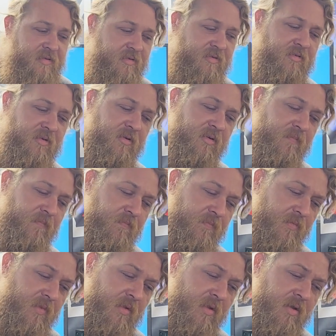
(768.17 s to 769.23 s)
Or,
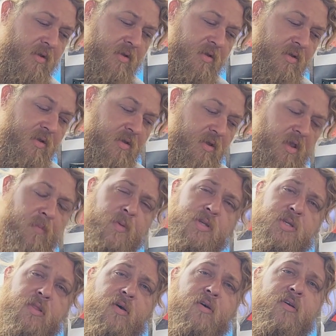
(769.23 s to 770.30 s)
how much
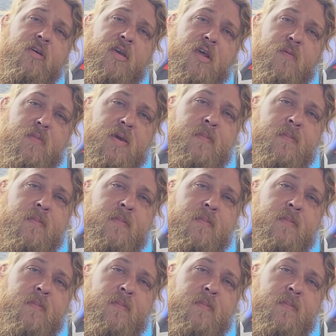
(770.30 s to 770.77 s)
longer are you going to